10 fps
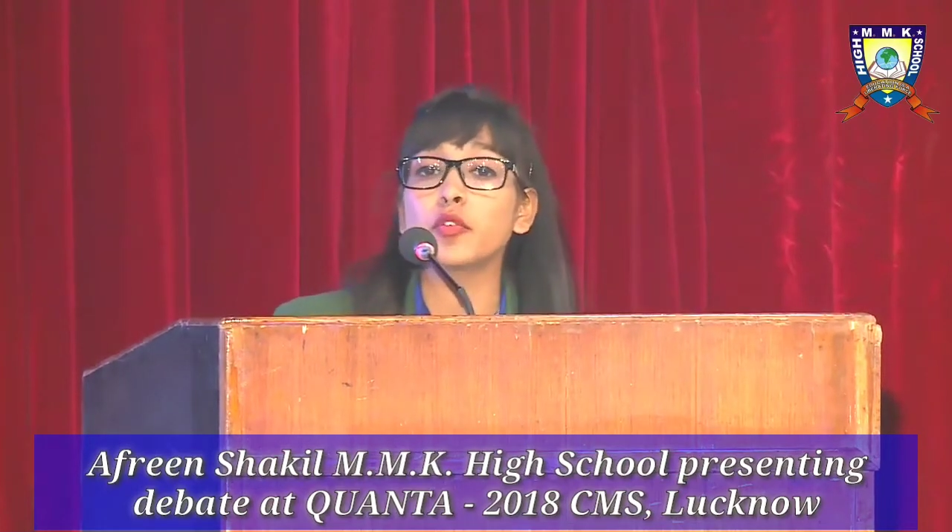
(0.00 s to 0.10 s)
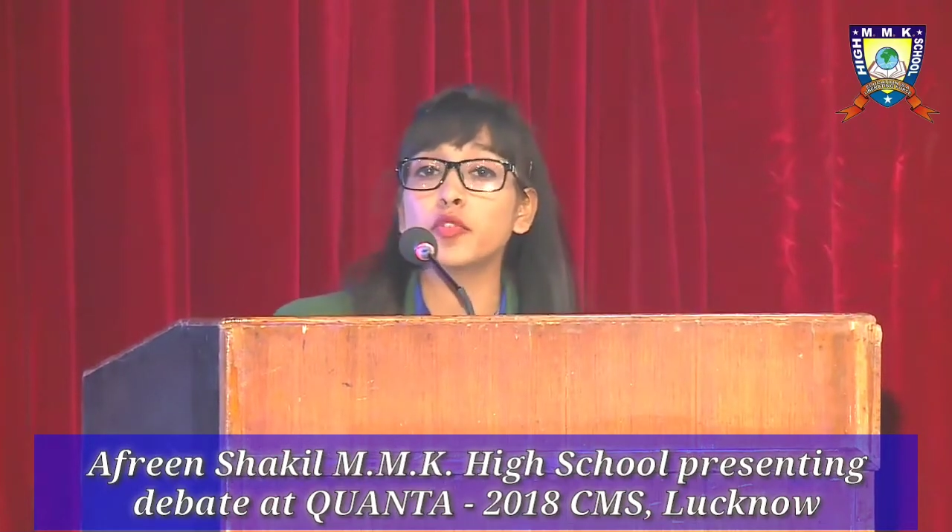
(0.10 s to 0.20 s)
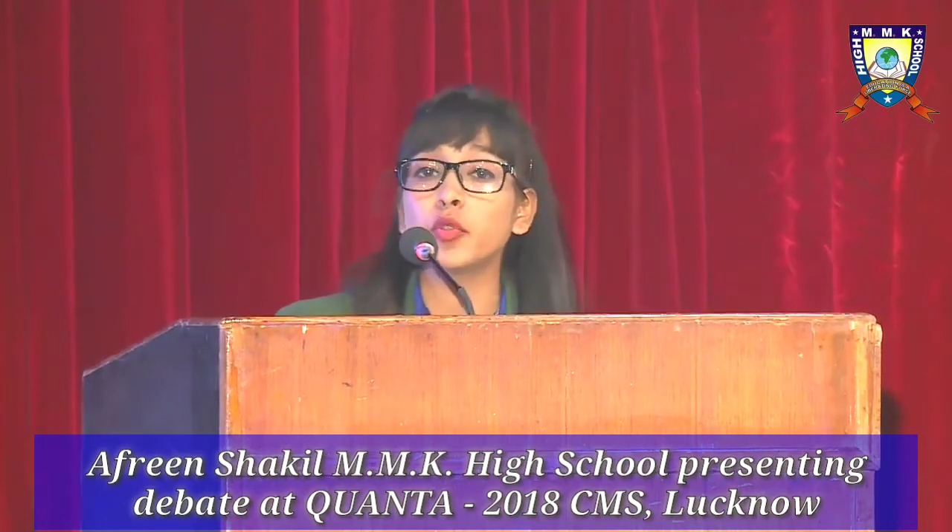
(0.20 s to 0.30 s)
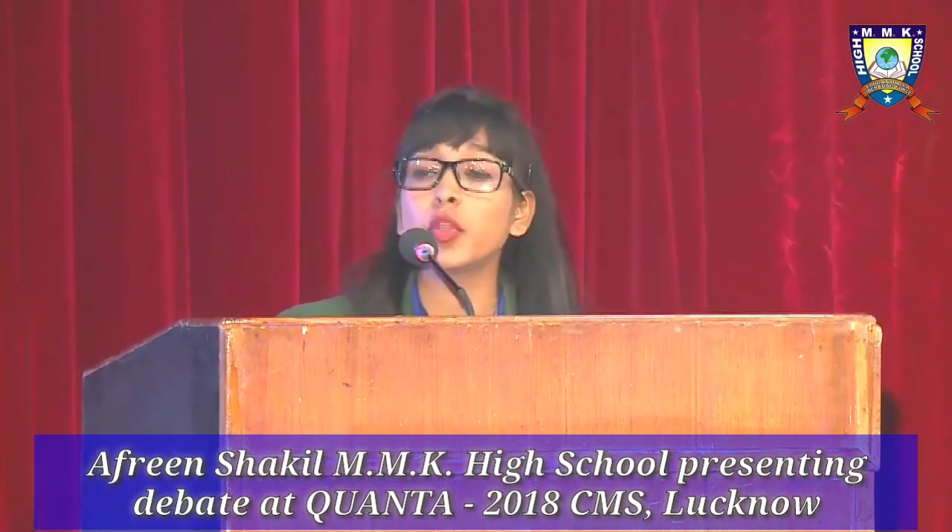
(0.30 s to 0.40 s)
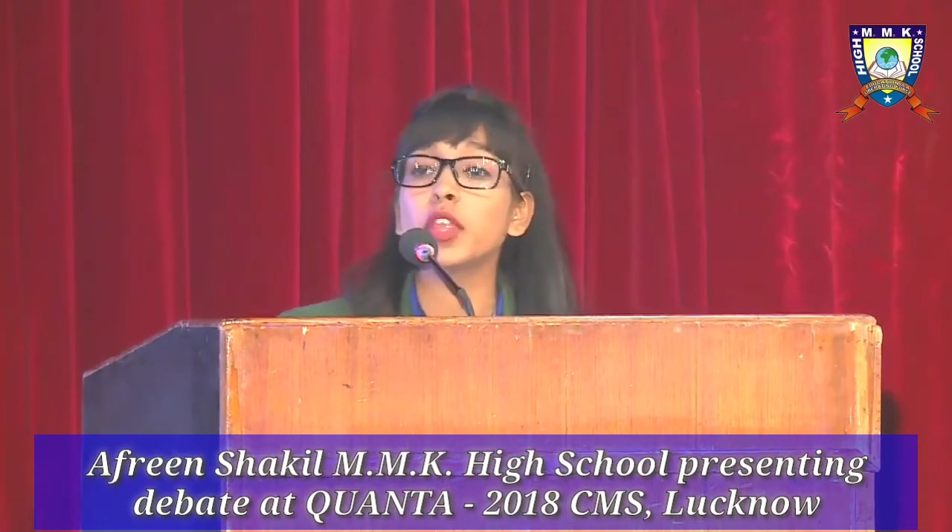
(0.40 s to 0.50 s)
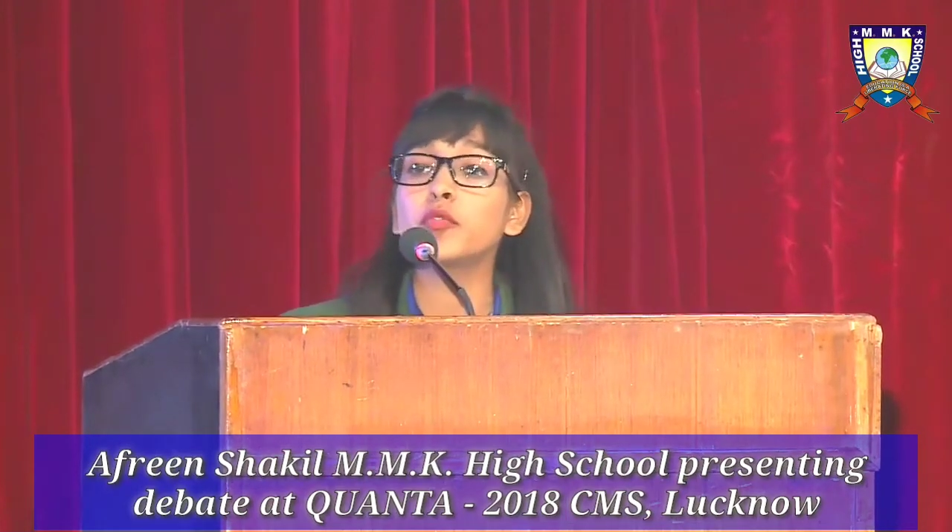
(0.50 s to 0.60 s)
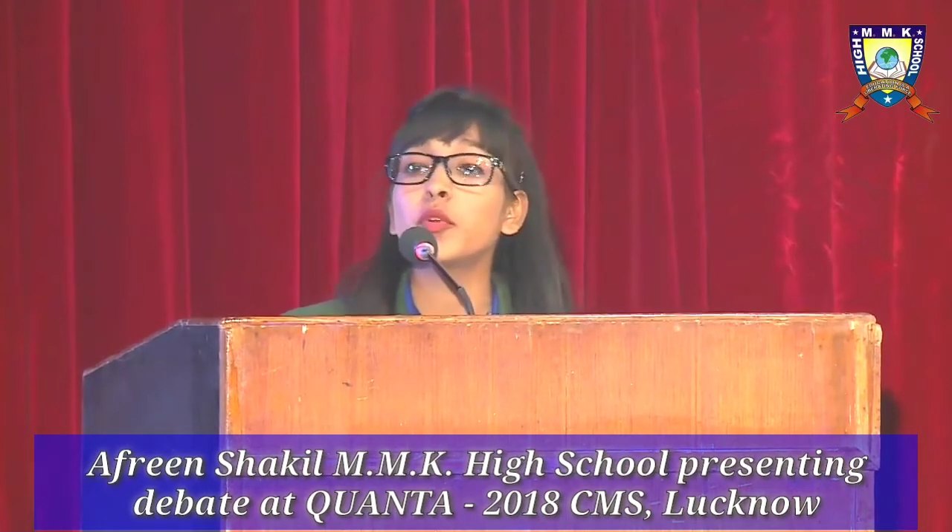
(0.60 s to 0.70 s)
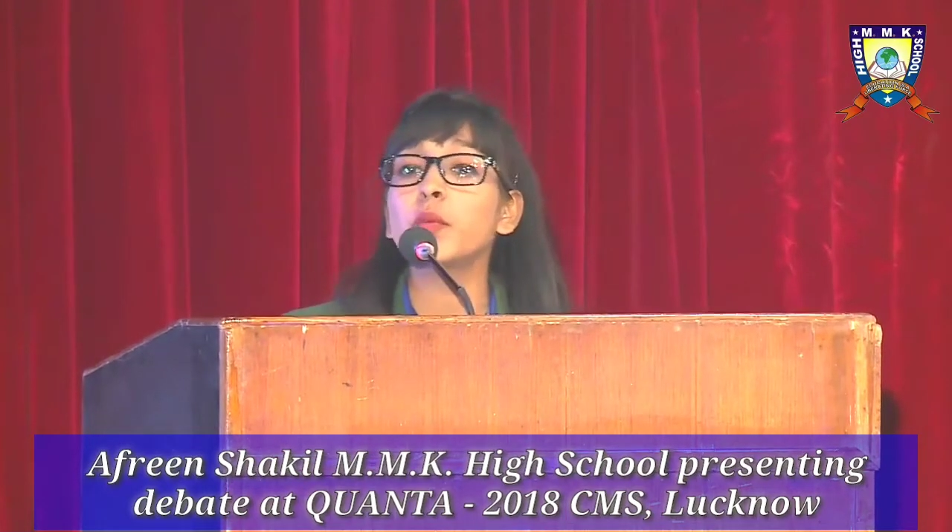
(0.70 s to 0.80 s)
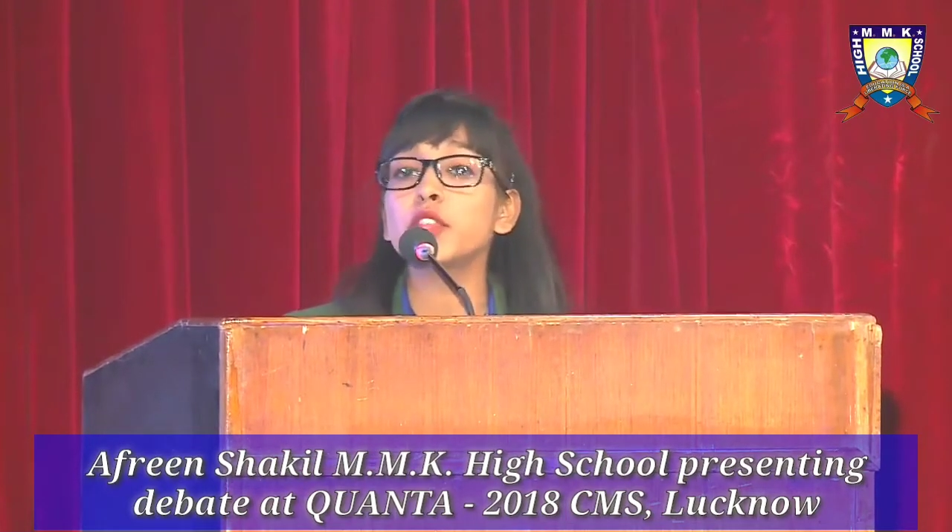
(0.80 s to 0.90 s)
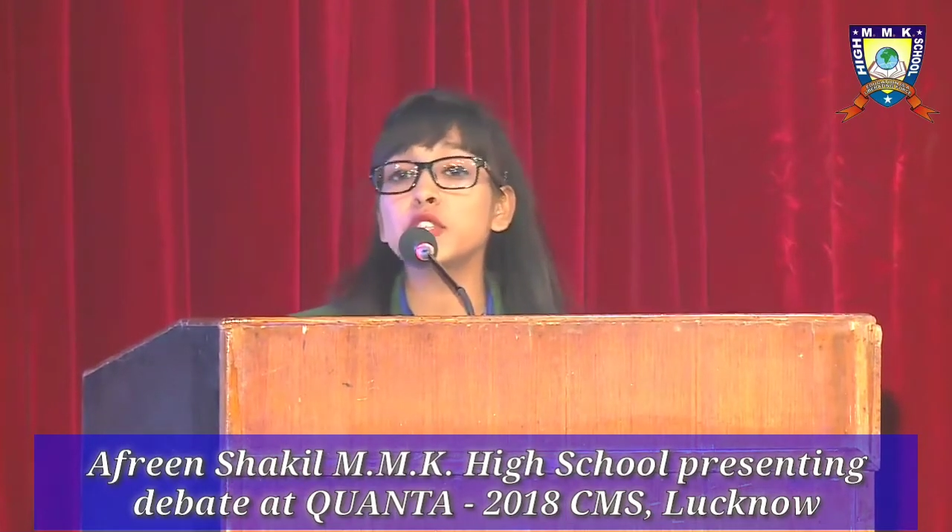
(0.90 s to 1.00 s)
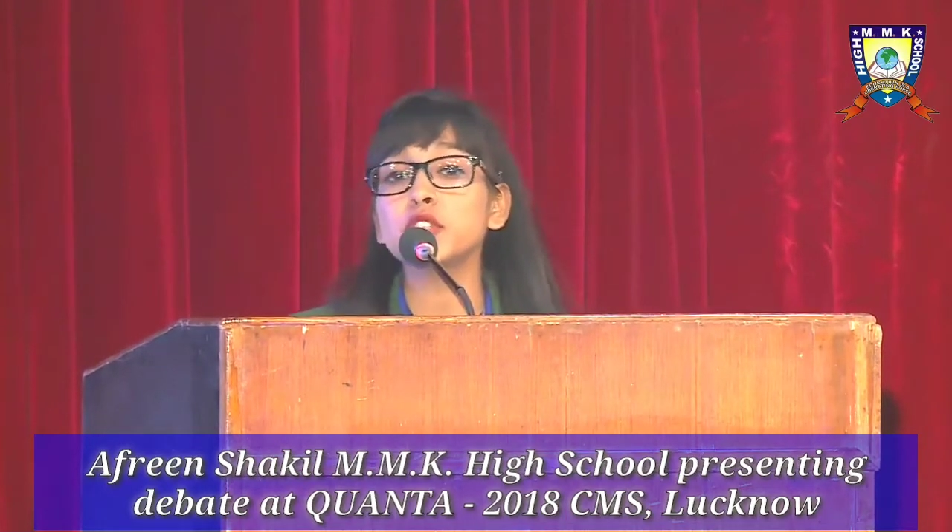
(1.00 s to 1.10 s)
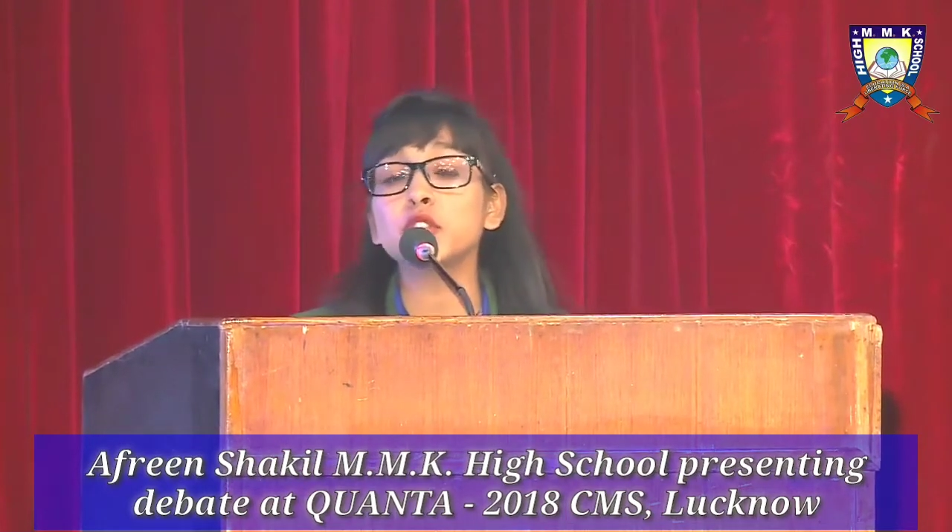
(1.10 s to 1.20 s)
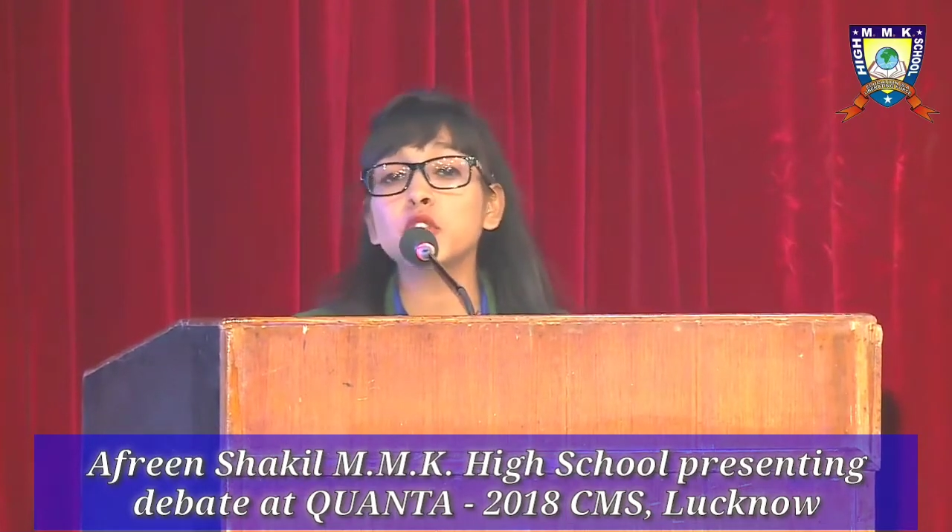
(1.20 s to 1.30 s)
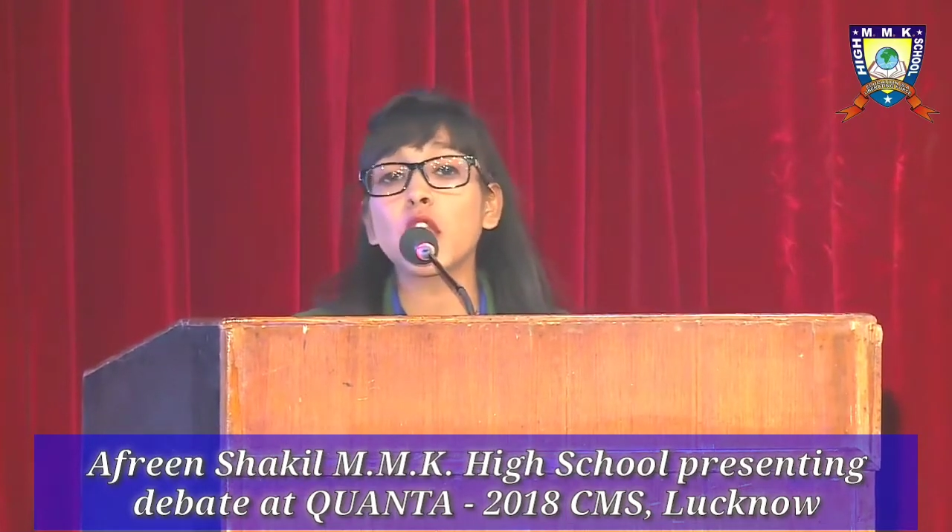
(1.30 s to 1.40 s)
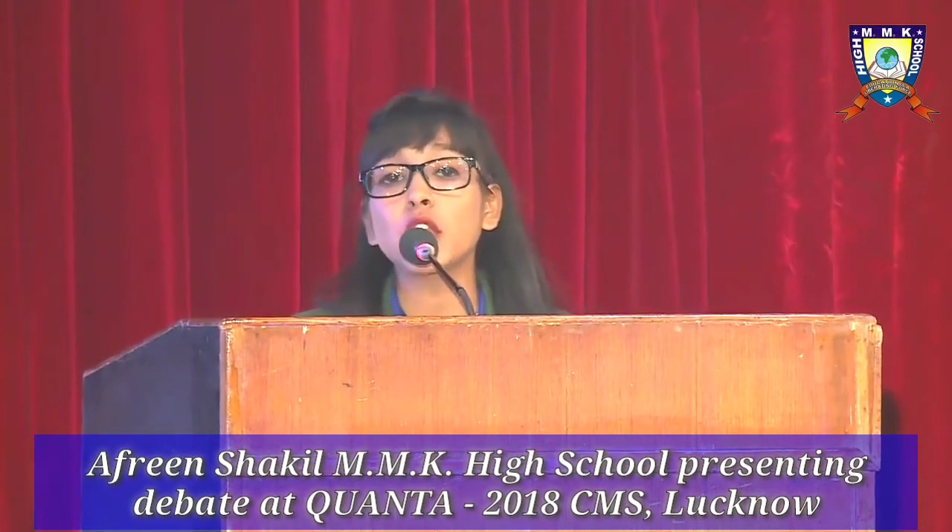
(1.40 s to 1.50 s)
view information
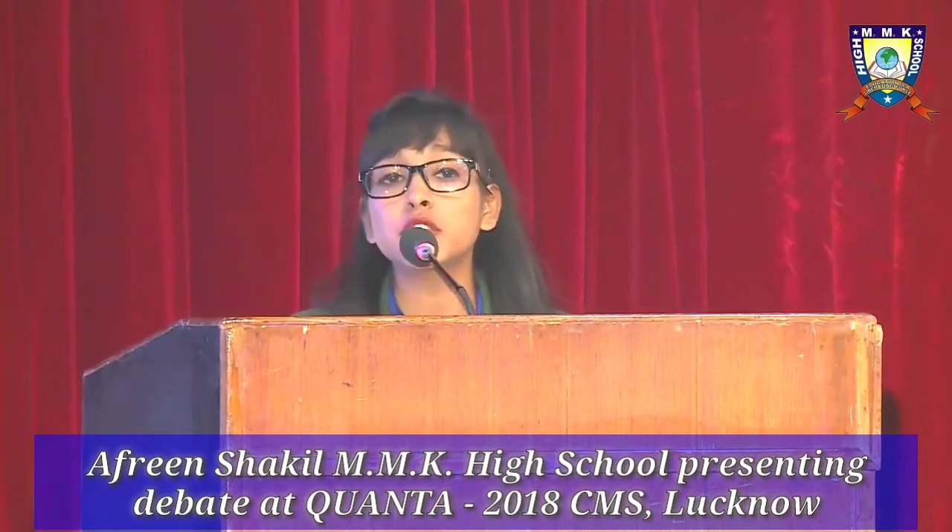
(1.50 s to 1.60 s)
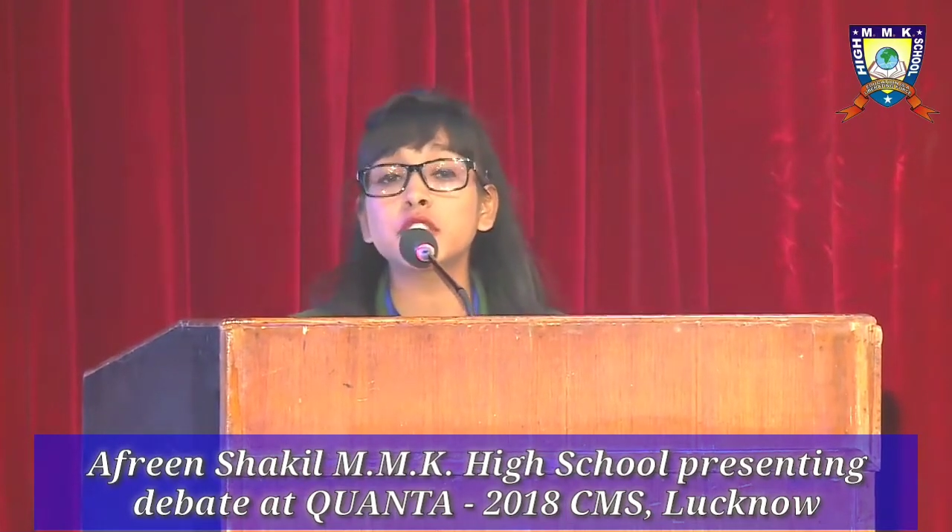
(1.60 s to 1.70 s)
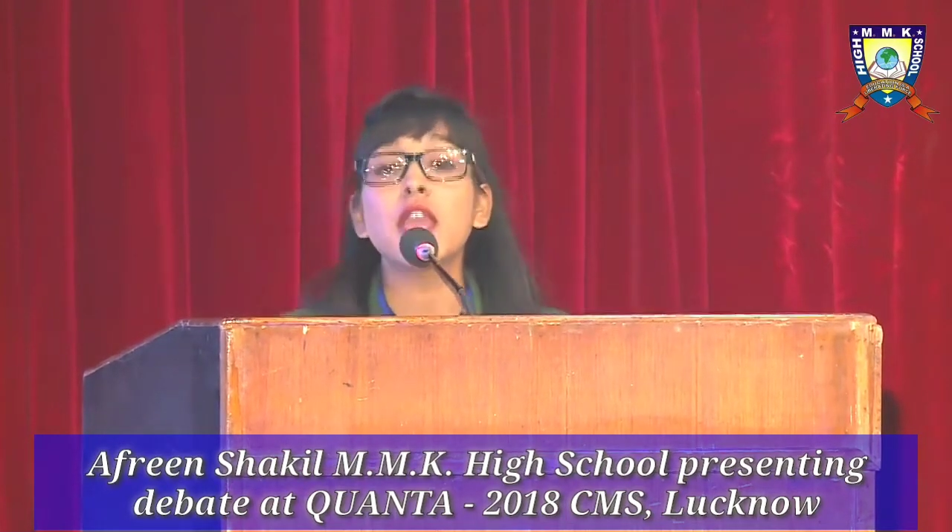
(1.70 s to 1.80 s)
technology